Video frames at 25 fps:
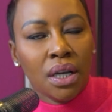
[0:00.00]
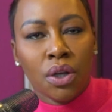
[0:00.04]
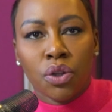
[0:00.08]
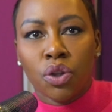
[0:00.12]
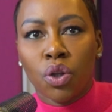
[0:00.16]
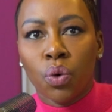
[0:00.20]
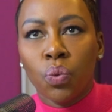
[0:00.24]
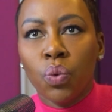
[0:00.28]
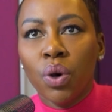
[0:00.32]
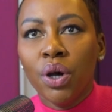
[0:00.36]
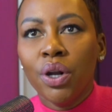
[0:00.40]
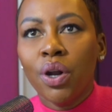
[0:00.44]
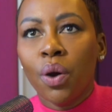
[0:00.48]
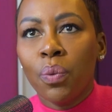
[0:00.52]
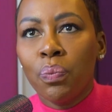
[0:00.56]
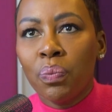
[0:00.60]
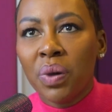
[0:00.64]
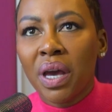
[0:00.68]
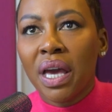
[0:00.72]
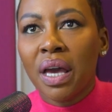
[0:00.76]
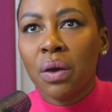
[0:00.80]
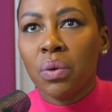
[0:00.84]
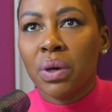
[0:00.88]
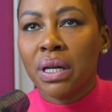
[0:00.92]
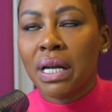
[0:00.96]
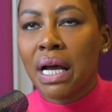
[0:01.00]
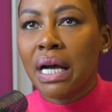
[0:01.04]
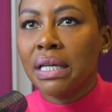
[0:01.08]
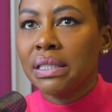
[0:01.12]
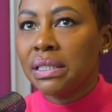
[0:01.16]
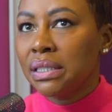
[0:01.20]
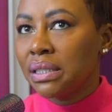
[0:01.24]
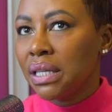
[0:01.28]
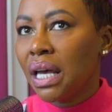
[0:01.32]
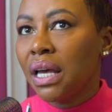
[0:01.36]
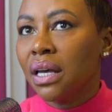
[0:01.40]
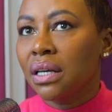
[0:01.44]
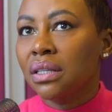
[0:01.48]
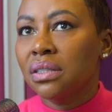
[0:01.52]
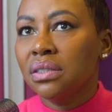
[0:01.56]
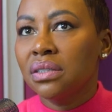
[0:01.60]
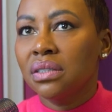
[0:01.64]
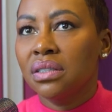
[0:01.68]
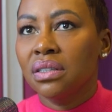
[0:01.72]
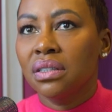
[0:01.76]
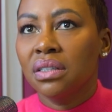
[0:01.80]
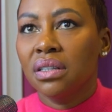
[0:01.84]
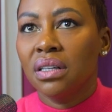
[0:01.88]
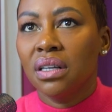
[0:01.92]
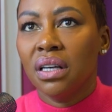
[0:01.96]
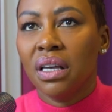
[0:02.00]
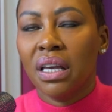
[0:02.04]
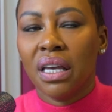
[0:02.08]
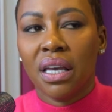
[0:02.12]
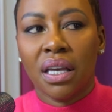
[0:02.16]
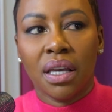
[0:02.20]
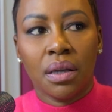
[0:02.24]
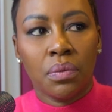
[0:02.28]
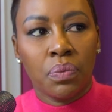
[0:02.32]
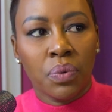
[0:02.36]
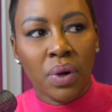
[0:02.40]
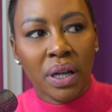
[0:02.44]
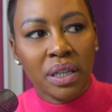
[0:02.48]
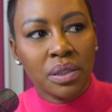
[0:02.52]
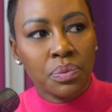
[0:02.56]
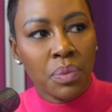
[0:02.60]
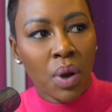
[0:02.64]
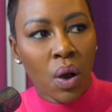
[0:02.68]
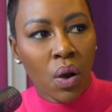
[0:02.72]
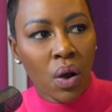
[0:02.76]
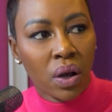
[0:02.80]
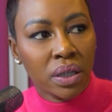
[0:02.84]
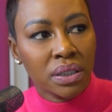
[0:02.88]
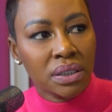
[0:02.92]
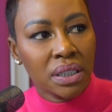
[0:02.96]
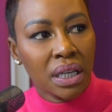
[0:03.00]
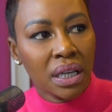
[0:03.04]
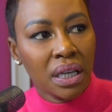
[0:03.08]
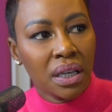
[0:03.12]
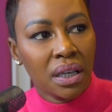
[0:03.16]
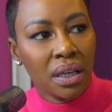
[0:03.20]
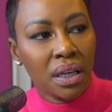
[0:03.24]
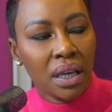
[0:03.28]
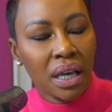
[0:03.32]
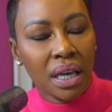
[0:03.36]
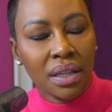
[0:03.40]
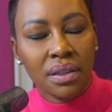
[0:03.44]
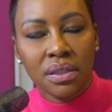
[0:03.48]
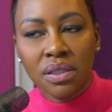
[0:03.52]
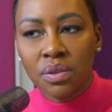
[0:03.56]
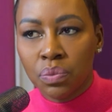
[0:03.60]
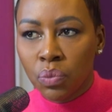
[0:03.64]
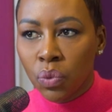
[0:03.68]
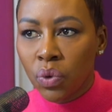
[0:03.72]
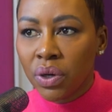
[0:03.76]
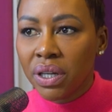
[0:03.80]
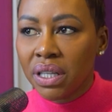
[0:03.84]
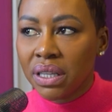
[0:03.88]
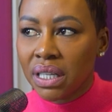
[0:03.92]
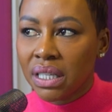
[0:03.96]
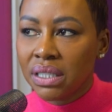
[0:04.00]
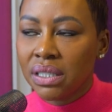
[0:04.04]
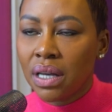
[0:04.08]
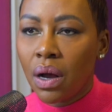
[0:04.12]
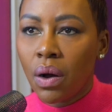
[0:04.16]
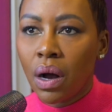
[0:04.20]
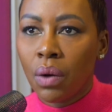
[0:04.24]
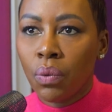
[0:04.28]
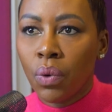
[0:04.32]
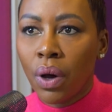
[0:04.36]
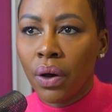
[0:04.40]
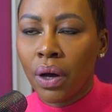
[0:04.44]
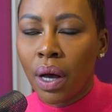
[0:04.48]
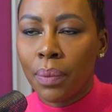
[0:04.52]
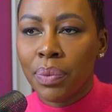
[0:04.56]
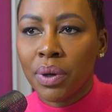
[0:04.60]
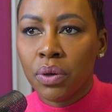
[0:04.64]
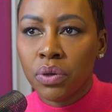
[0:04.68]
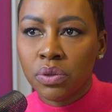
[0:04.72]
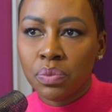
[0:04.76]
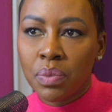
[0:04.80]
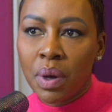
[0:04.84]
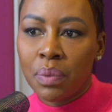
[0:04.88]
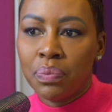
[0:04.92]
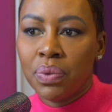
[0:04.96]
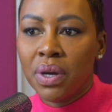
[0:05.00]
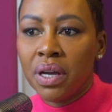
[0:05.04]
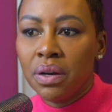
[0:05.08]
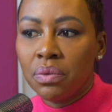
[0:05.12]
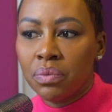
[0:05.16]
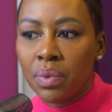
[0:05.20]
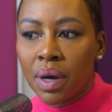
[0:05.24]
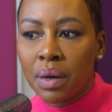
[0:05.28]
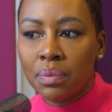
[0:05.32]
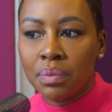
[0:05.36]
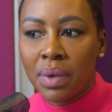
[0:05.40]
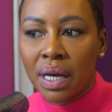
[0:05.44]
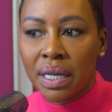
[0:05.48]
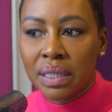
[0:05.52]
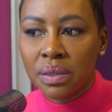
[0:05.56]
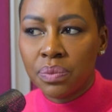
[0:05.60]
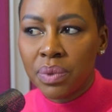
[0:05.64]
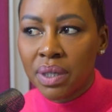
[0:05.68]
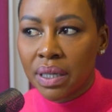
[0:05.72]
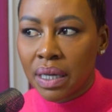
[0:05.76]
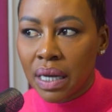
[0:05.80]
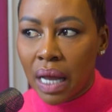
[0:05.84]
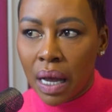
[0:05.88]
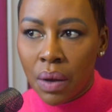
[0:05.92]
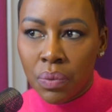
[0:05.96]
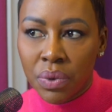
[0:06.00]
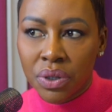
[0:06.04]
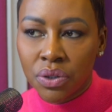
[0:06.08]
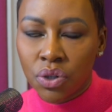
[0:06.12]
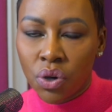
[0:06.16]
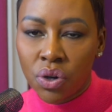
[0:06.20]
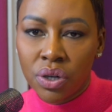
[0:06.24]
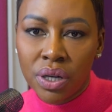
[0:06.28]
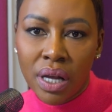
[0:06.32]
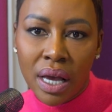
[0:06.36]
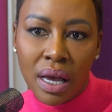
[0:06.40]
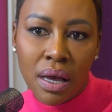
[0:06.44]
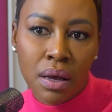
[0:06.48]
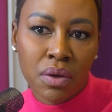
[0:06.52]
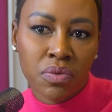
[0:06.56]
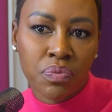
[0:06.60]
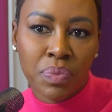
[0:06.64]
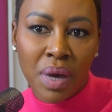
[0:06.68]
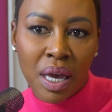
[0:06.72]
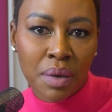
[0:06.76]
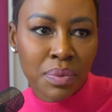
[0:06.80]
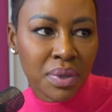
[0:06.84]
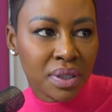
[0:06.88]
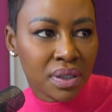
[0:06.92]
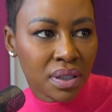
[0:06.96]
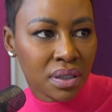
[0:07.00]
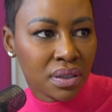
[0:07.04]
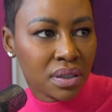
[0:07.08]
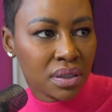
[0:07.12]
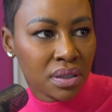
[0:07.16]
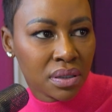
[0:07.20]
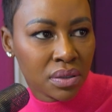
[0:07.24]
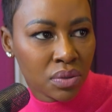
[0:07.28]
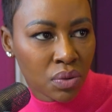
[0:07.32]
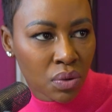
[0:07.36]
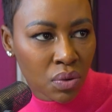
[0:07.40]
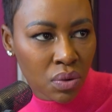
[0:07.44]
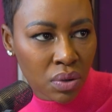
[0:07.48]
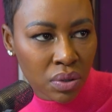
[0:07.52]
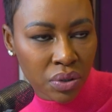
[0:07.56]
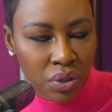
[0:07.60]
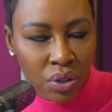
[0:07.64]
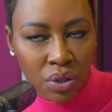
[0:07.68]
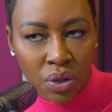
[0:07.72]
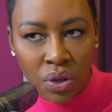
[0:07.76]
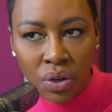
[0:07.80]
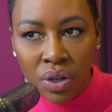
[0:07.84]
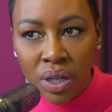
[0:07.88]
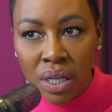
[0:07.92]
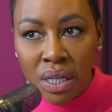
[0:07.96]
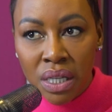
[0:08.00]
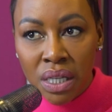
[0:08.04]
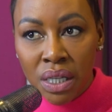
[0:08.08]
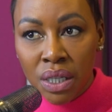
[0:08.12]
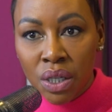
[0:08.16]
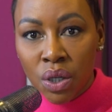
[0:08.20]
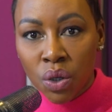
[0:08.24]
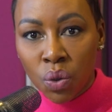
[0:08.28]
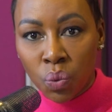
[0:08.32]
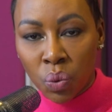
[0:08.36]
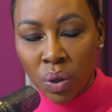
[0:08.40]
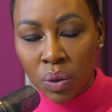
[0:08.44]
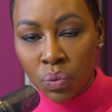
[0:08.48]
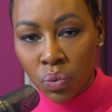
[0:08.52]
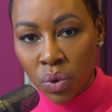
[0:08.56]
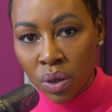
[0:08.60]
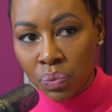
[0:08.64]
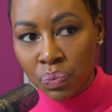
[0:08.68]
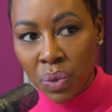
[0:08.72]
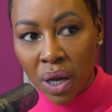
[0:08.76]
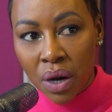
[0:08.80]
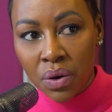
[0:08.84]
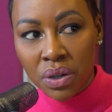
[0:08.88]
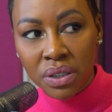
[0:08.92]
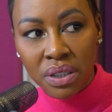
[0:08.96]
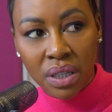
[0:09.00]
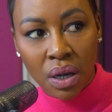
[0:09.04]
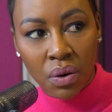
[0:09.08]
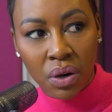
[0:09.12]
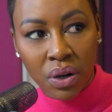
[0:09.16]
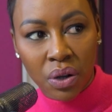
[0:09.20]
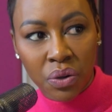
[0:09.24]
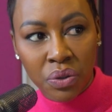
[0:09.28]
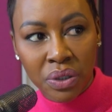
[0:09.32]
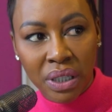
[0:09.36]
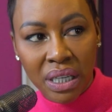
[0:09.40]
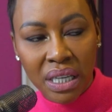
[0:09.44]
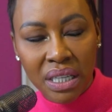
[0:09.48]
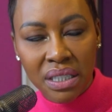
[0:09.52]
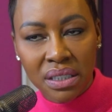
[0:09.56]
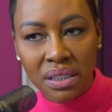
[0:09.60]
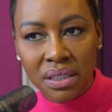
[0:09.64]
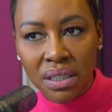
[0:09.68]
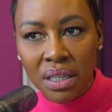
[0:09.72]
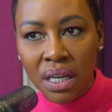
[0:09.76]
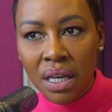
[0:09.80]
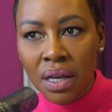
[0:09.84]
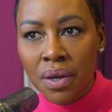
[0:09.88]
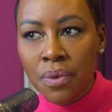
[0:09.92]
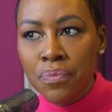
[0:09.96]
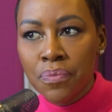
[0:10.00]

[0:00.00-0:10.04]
The word au pair, when I say it, it breaks my heart, eh? And this morning, that's how I woke up, because my husband and I, we don't have babysitters or, we parent our own kids.